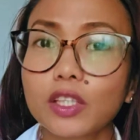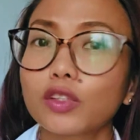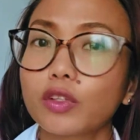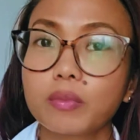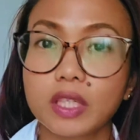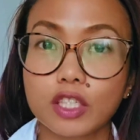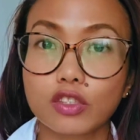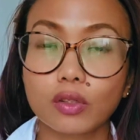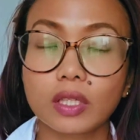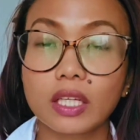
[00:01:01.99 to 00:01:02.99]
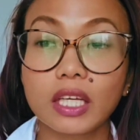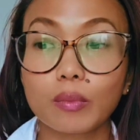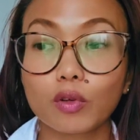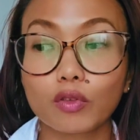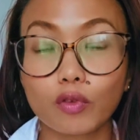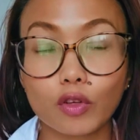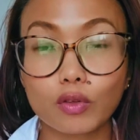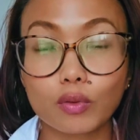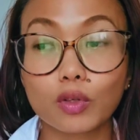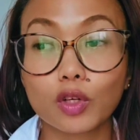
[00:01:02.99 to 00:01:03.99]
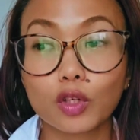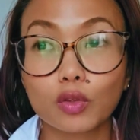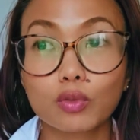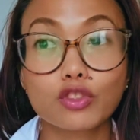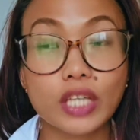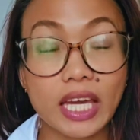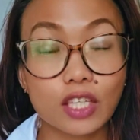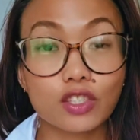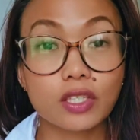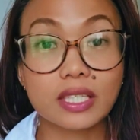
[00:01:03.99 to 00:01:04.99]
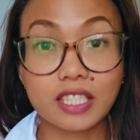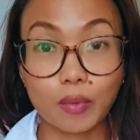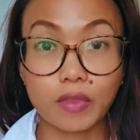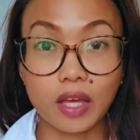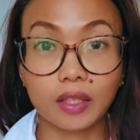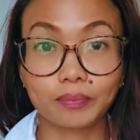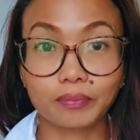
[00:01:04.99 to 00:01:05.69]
and determination enable for you to change something.